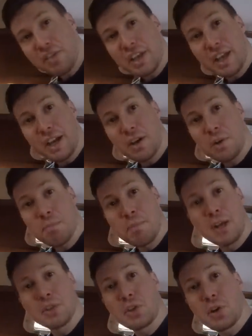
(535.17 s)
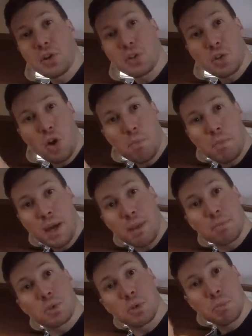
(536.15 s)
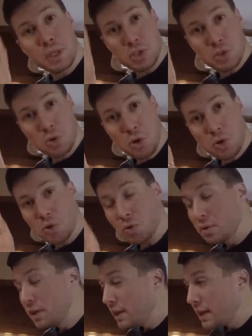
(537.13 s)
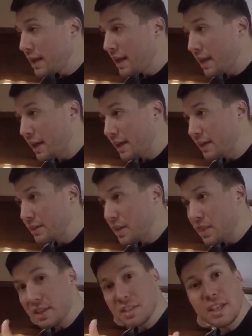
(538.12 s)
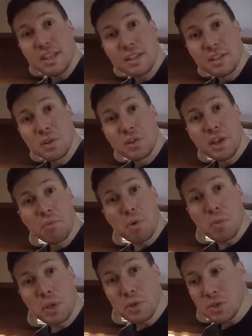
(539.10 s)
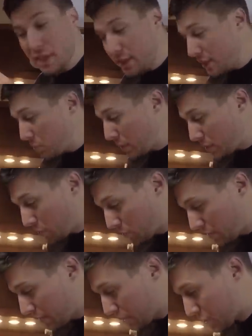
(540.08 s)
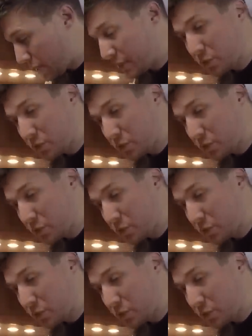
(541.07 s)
a cow mounted on a tall pipe, so it'll be a snorkel, and that's it. Then when we go sailing, we don't need a giant